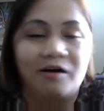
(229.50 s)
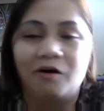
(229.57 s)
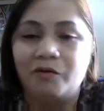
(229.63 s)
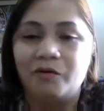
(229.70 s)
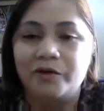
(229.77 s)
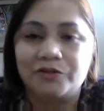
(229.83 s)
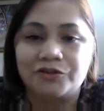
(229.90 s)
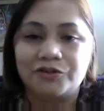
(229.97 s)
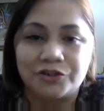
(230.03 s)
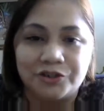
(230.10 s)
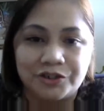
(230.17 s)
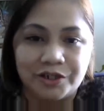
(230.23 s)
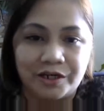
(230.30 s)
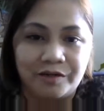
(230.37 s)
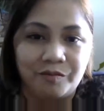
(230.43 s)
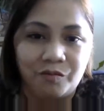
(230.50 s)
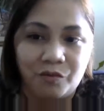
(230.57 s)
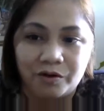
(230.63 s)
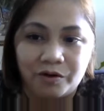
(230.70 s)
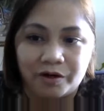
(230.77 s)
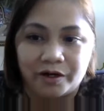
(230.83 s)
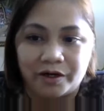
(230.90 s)
going to church
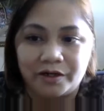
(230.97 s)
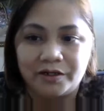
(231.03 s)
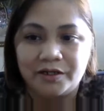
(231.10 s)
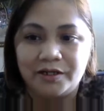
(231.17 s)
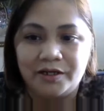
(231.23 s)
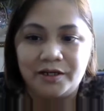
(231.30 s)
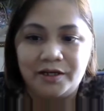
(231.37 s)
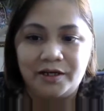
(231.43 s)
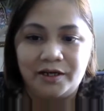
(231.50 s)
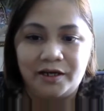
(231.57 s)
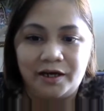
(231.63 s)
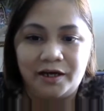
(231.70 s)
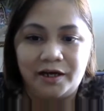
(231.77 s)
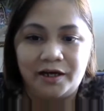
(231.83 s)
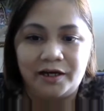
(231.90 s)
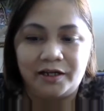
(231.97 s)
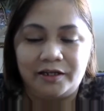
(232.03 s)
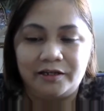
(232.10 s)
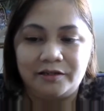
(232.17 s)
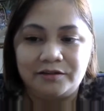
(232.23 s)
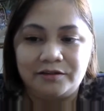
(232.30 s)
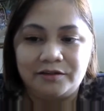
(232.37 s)
anymore.
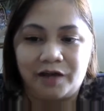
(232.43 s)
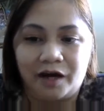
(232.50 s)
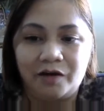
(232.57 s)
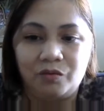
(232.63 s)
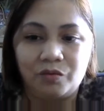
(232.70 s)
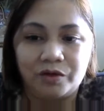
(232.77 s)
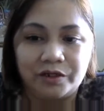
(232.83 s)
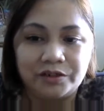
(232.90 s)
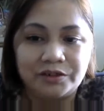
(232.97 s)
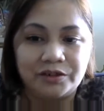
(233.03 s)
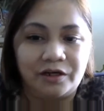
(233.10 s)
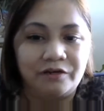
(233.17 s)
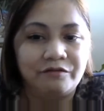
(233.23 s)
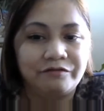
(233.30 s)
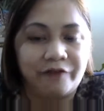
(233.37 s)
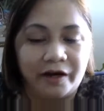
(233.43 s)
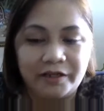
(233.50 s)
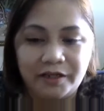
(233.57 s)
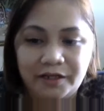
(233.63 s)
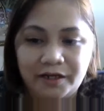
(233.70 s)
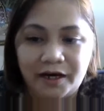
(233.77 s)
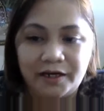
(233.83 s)
And I worked on
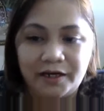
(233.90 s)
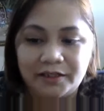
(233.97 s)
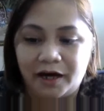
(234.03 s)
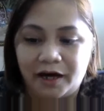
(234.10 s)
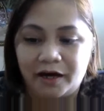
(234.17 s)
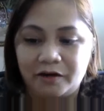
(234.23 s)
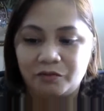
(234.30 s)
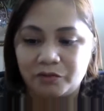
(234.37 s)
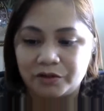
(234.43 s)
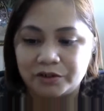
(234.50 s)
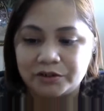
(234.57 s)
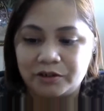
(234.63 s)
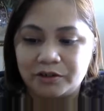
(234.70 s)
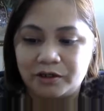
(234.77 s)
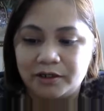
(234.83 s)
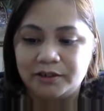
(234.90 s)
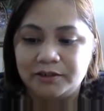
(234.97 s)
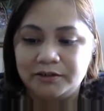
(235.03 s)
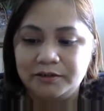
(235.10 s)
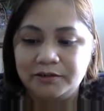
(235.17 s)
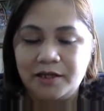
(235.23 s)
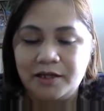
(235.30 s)
Friday night, I worked
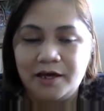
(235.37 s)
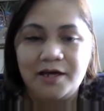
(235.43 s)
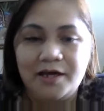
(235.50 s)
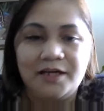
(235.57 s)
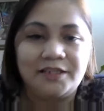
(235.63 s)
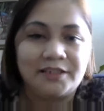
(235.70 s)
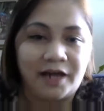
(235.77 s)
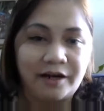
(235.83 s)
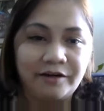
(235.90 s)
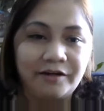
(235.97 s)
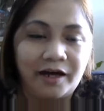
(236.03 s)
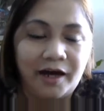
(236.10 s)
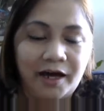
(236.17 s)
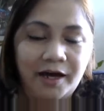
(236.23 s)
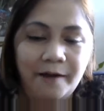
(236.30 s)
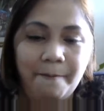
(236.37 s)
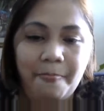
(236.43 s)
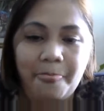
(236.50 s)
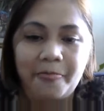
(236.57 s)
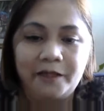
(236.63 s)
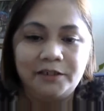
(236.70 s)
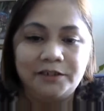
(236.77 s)
on Saturday.
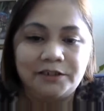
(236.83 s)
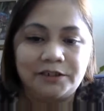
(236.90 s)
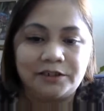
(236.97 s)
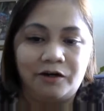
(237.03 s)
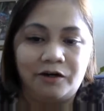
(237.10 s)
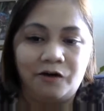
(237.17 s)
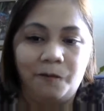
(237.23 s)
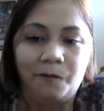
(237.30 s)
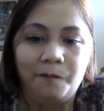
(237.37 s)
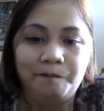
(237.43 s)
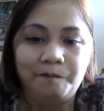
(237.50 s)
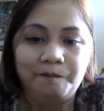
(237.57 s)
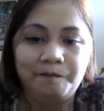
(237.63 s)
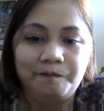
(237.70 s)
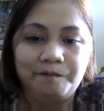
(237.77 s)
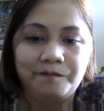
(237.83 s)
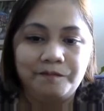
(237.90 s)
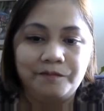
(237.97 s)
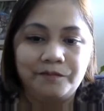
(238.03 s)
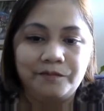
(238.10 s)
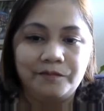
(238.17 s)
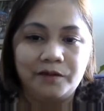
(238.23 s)
So
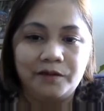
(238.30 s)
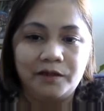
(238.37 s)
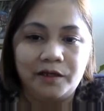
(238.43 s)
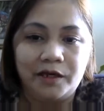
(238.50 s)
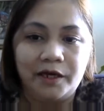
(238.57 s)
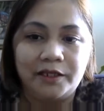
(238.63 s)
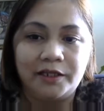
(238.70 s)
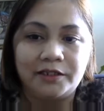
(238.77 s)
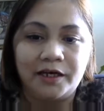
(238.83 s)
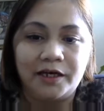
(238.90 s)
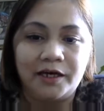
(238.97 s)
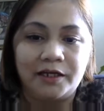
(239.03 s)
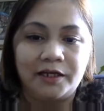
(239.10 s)
it